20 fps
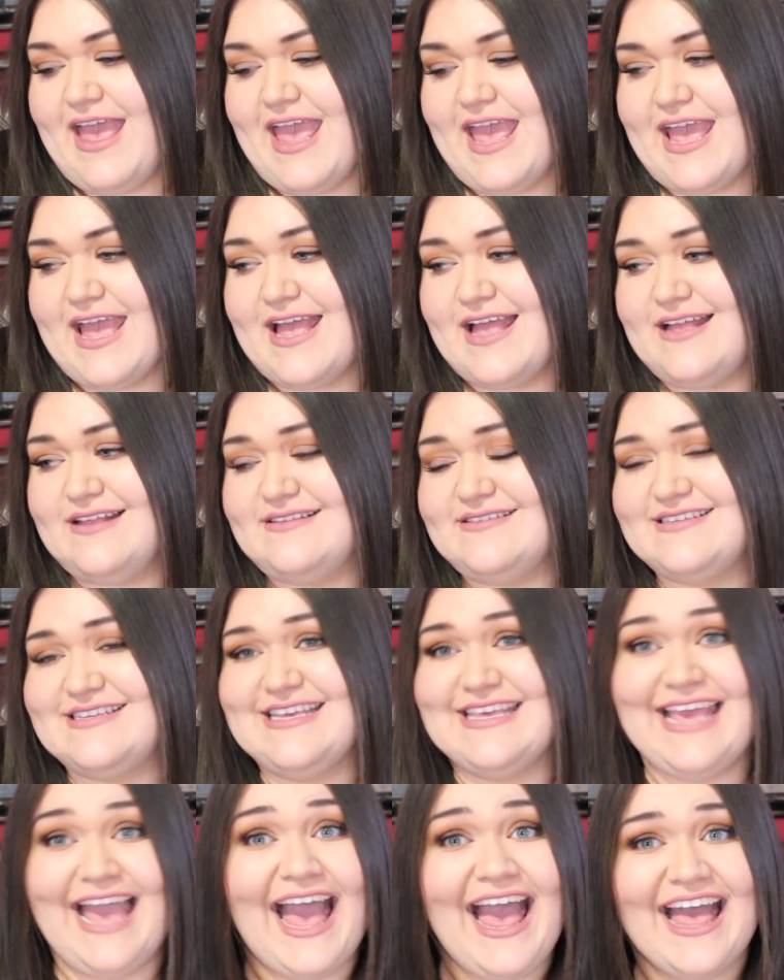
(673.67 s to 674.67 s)
And
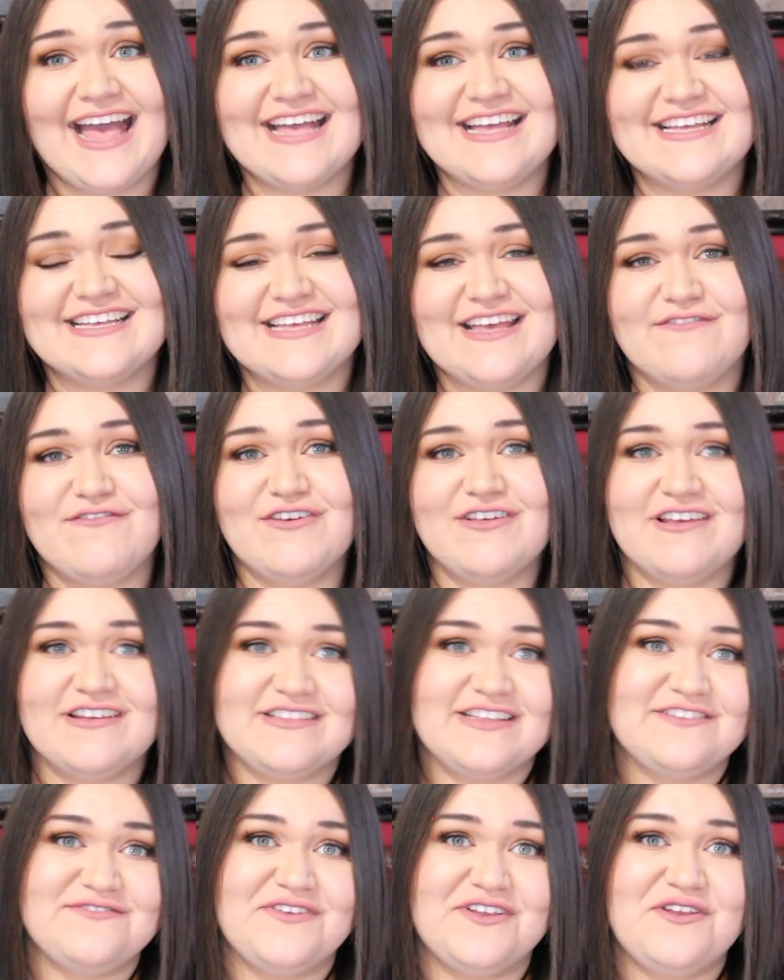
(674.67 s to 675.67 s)
yeah, if you
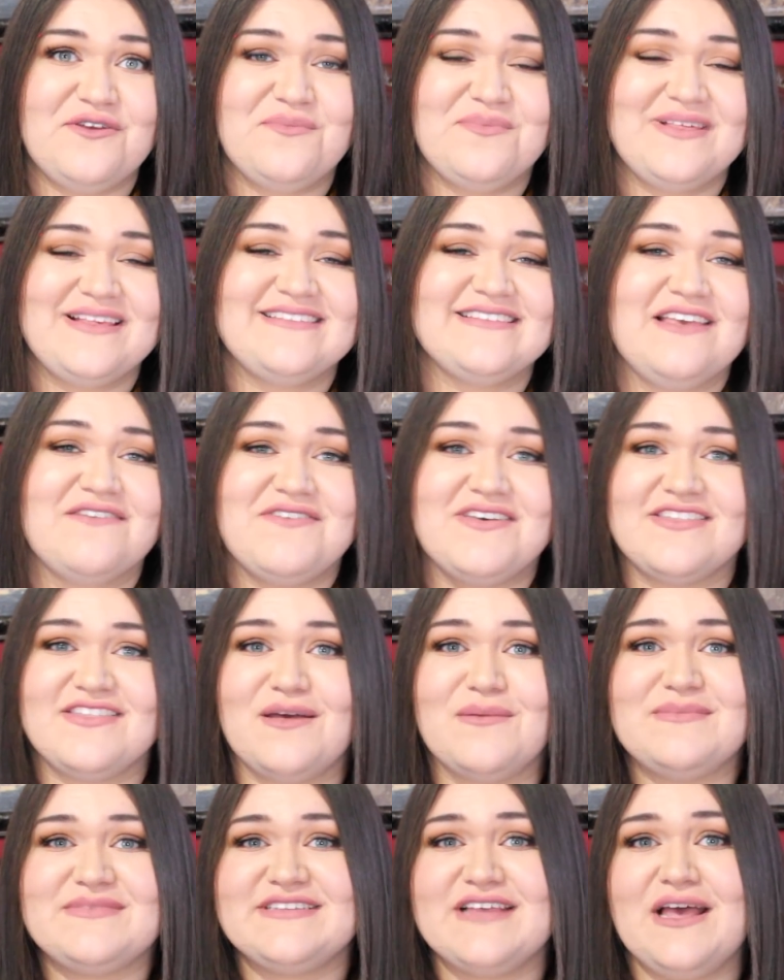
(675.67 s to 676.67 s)
like this video, please give it a
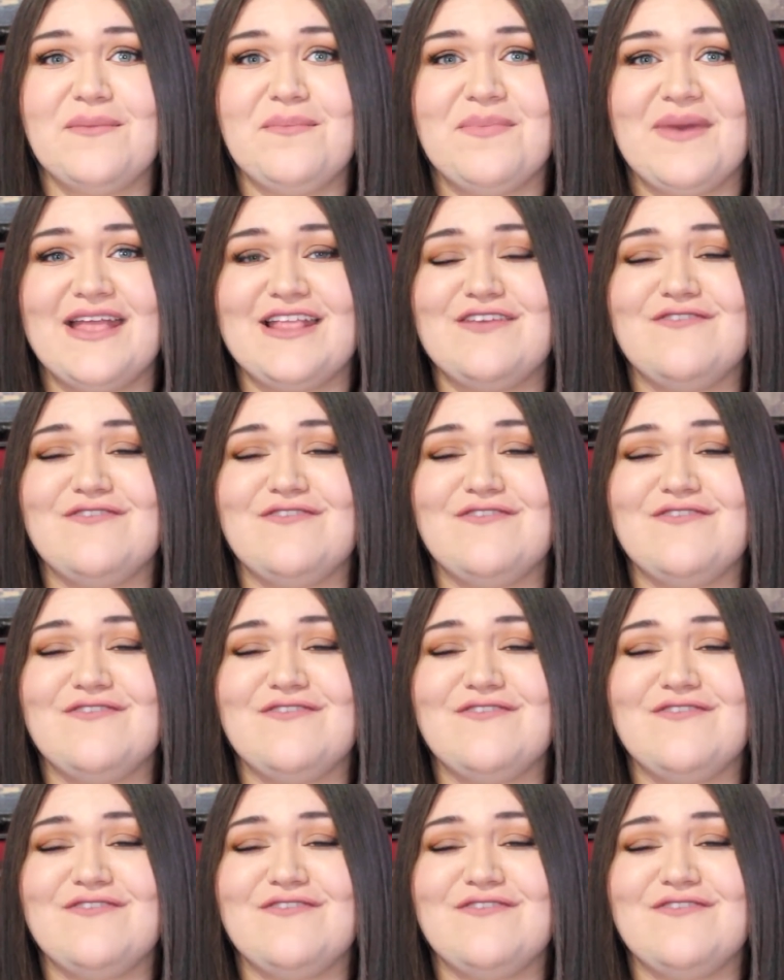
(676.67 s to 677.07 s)
thumbs up,